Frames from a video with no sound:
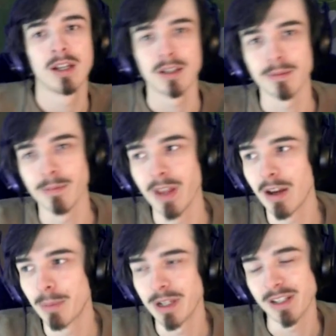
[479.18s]

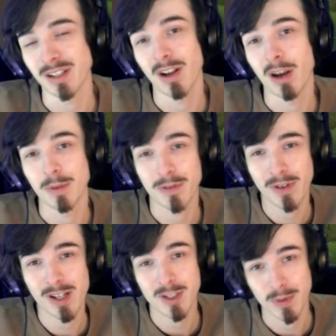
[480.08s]
their ability to climb with
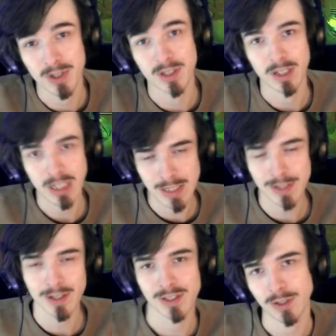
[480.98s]
friends, which is
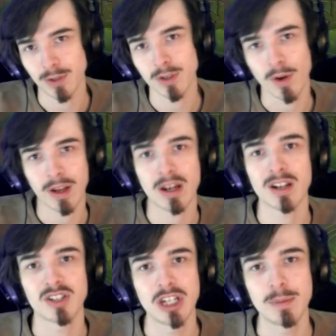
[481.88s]
easier. So, you know, it kind
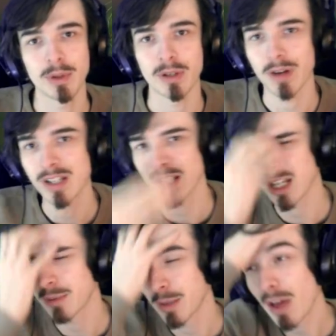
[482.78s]
of cheapened the rating a
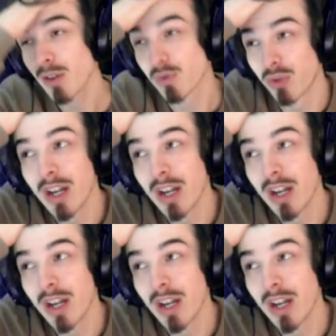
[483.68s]
little bit, but that was really